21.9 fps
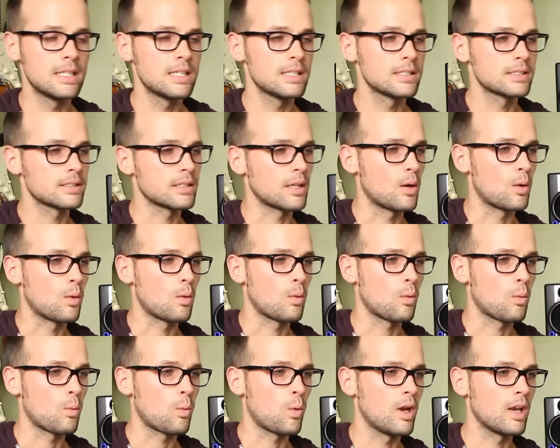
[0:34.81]
So
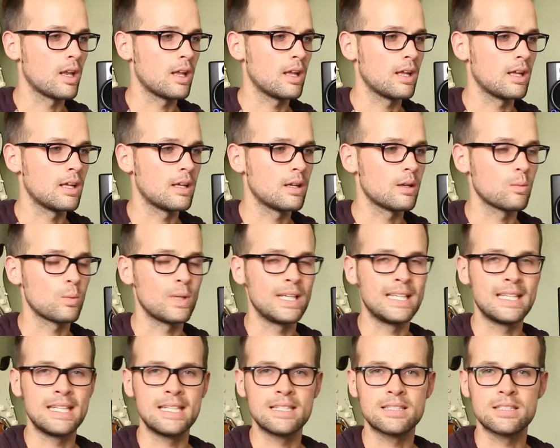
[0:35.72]
what we
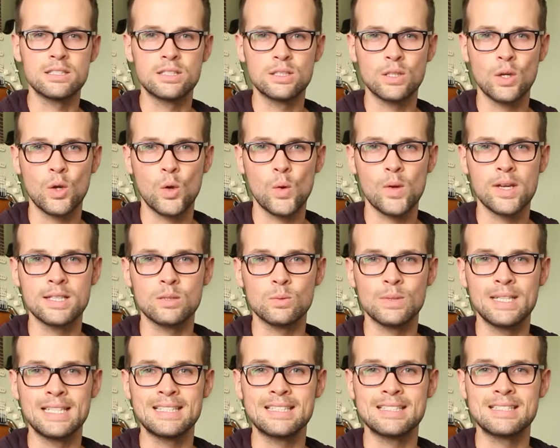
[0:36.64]
need to do is
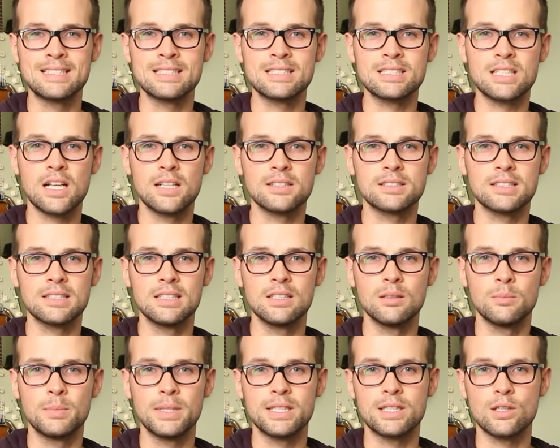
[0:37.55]
we need to discuss a
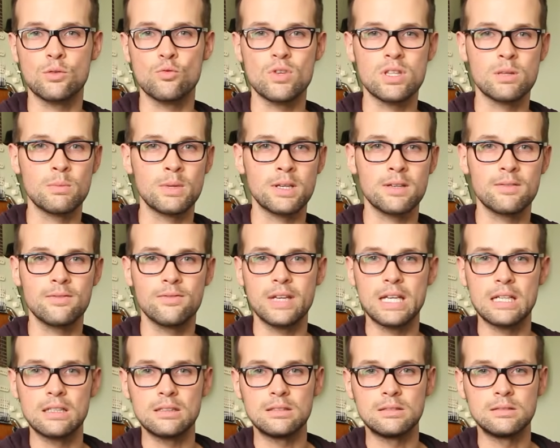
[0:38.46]
little bit the rhythmic
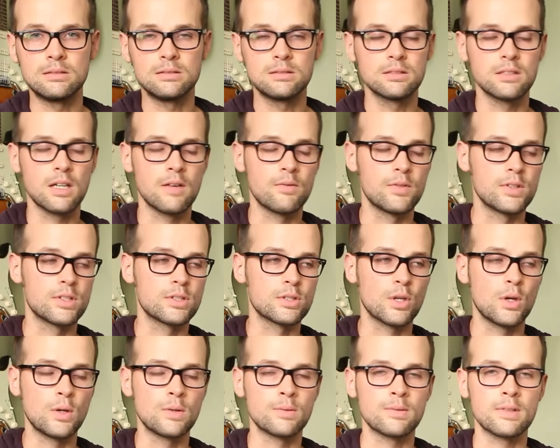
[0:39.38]
feel of the
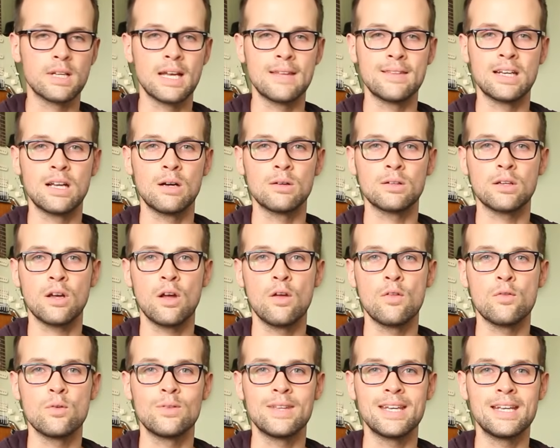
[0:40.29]
tune, and then I'll go
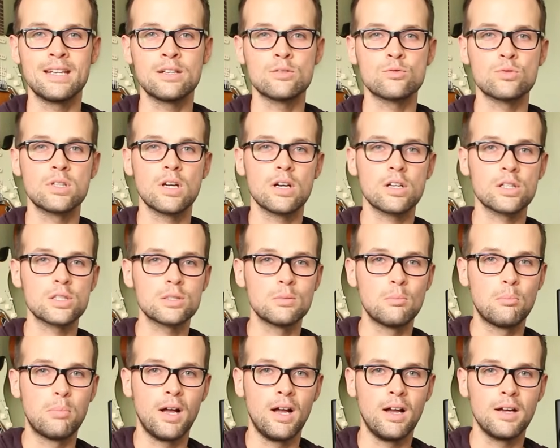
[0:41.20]
through the
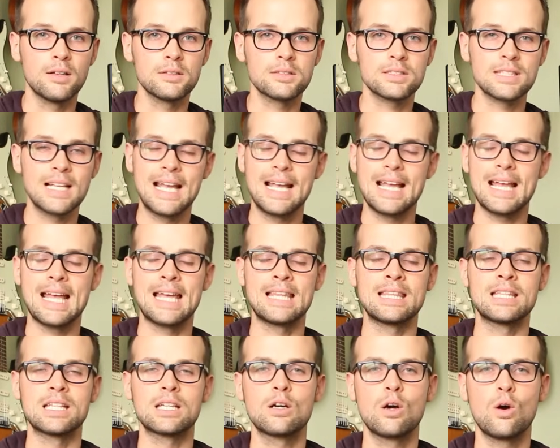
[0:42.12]
introduction part
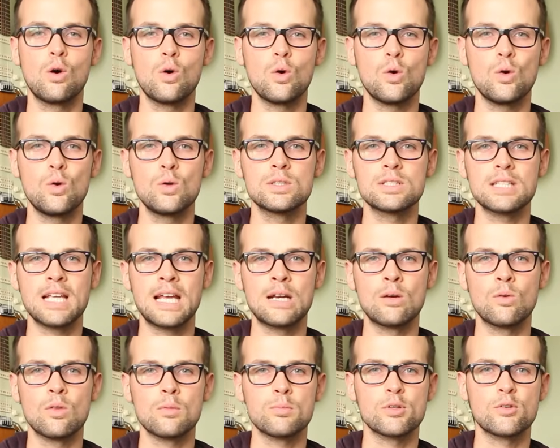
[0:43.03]
and the chords and
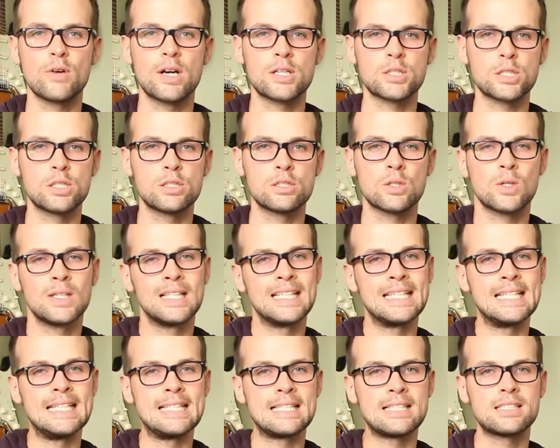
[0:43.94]
all the progressions you're going
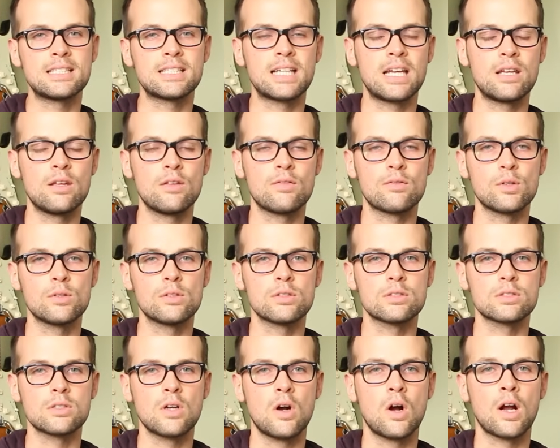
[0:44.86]
to need to get you through the
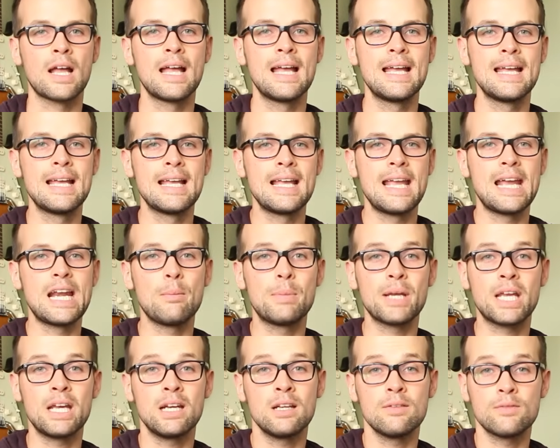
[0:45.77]
song in a
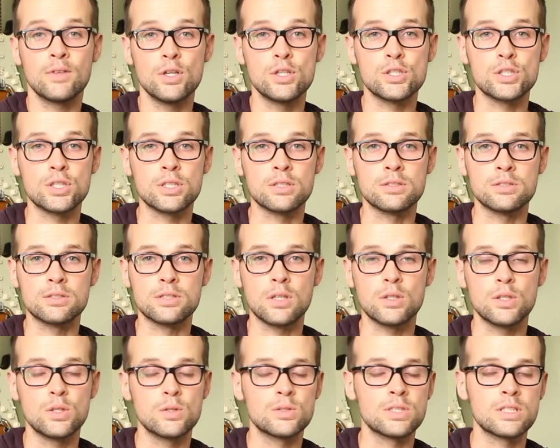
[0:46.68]
beginner version, so
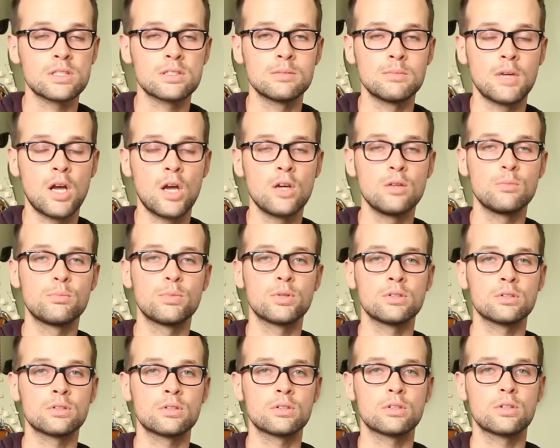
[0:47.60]
using some
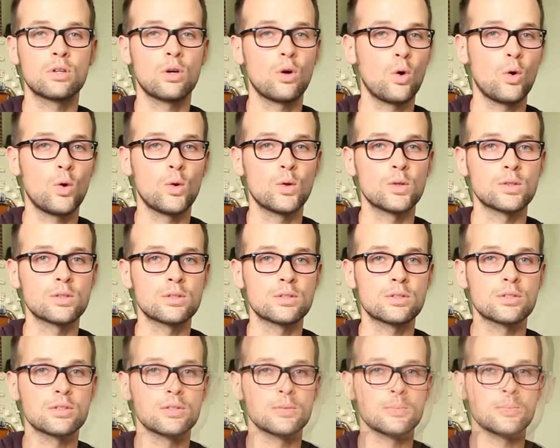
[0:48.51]
open
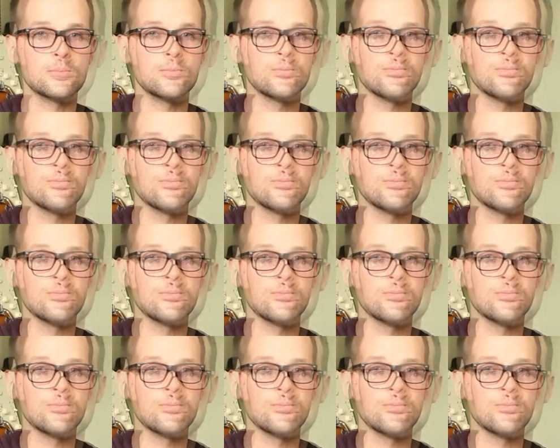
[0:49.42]
chords.